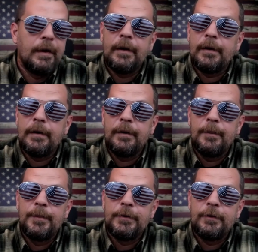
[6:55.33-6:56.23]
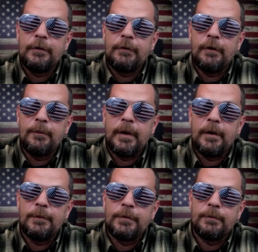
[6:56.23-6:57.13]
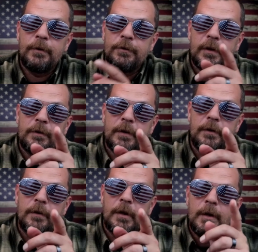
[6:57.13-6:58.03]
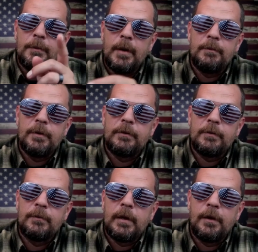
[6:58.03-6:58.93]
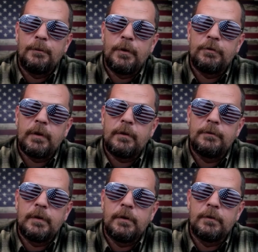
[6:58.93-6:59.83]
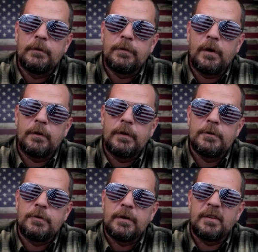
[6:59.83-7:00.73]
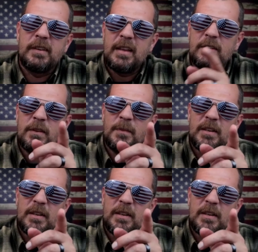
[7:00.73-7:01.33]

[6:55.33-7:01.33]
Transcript: Uh, but you never know, might help with some motorcycle gear, might bring some motorcycle videos if y'all are interested. That's to my